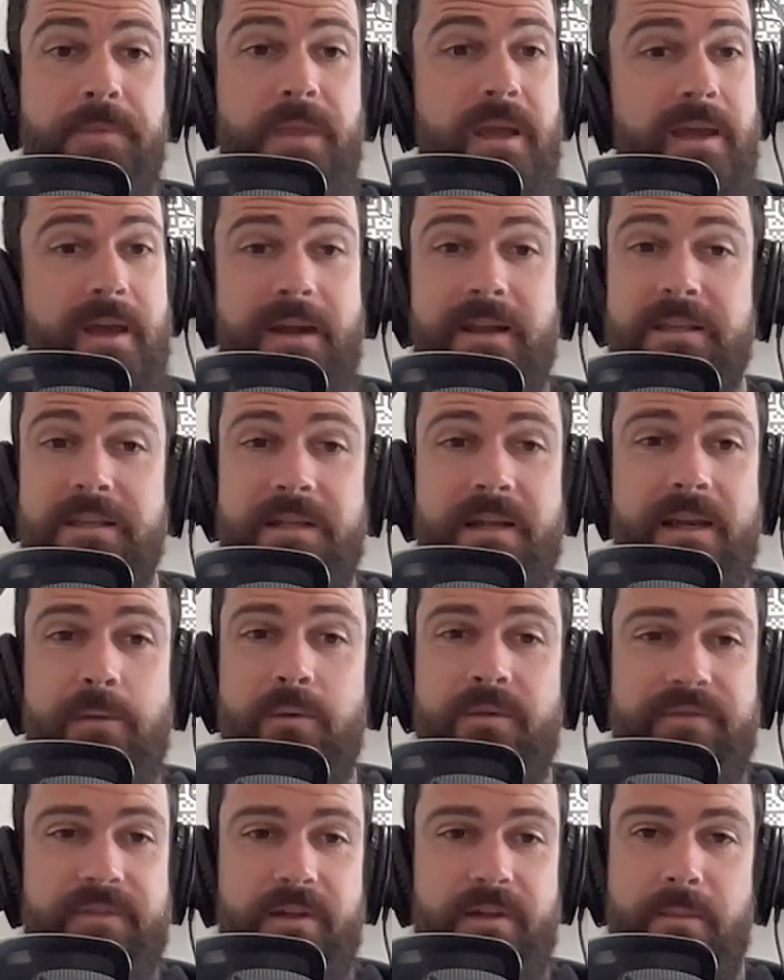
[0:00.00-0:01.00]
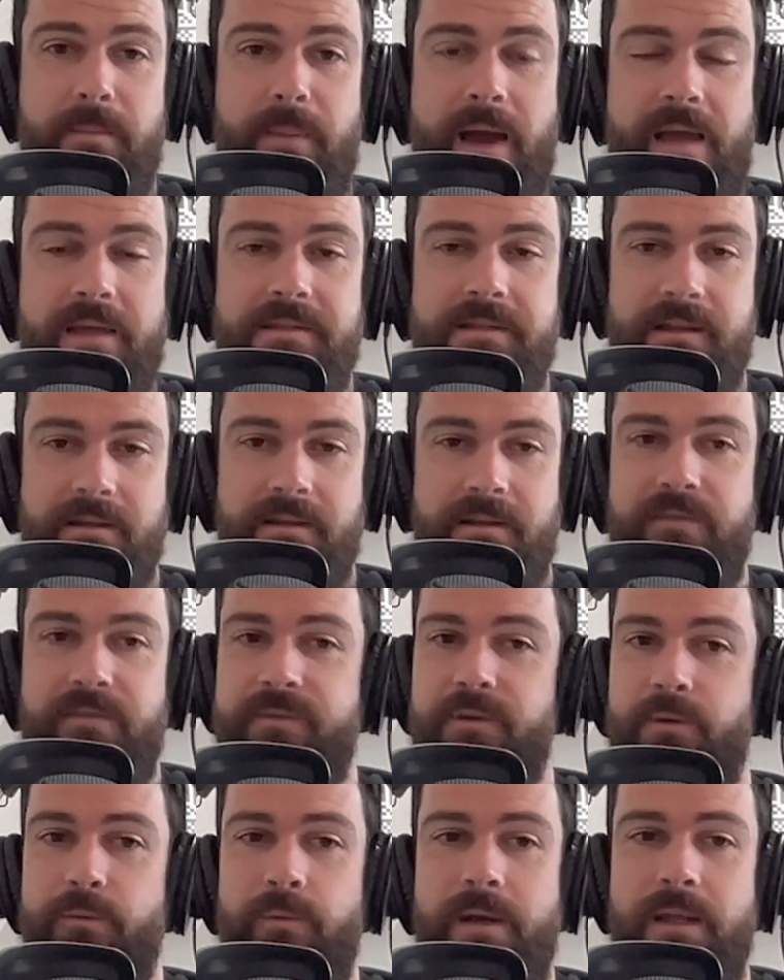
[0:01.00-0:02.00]
And he said he would feel amazing. He'd
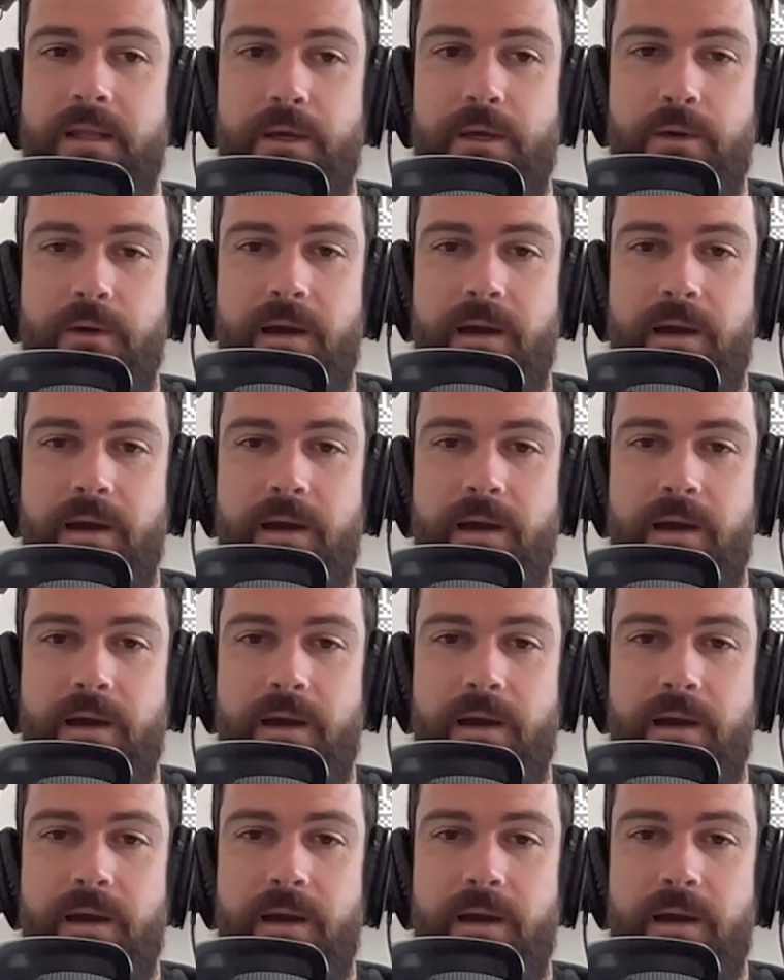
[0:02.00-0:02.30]
feel really good